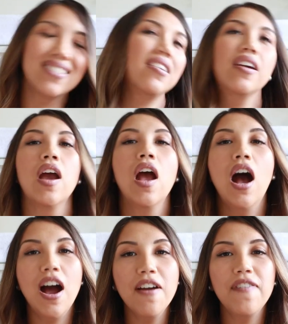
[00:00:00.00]
So
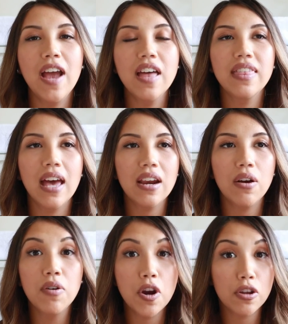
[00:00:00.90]
I found
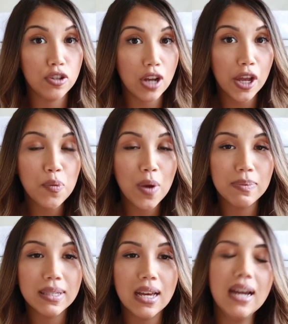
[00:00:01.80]
that on an Australian
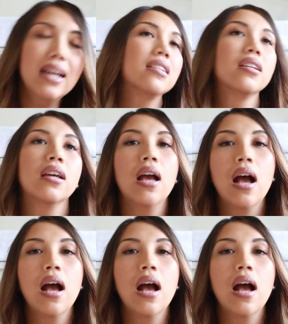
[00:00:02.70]
website.